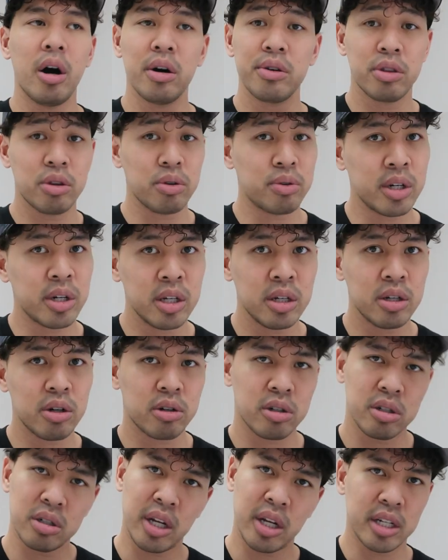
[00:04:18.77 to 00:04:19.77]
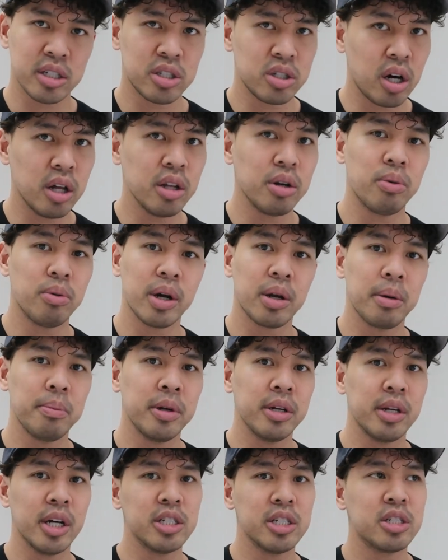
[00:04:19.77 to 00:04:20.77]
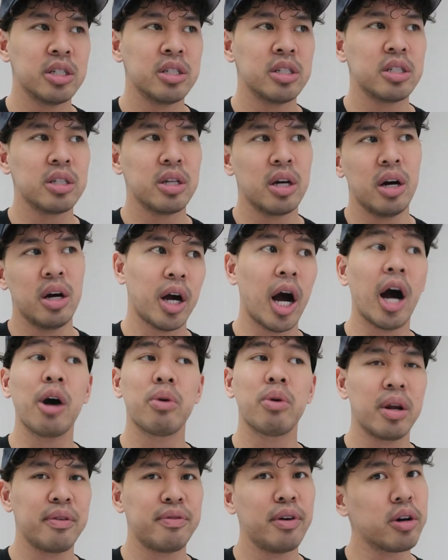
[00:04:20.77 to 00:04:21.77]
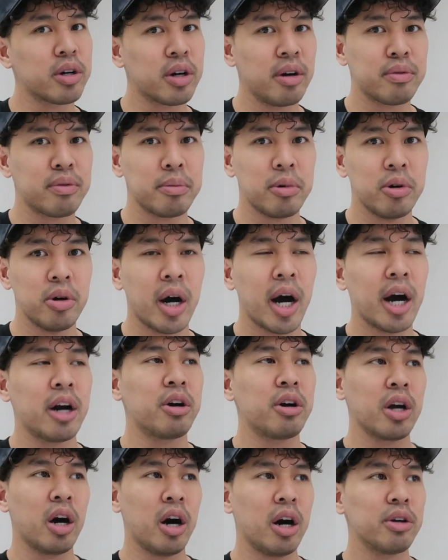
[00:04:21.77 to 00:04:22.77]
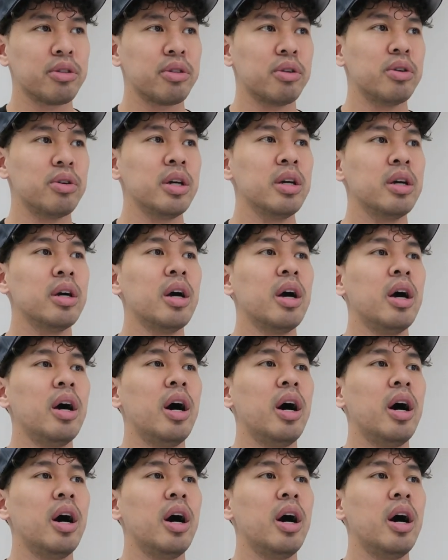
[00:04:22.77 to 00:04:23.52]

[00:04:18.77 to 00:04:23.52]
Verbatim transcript: All three are like solid recommendations. I would have felt comfortable hiring all three.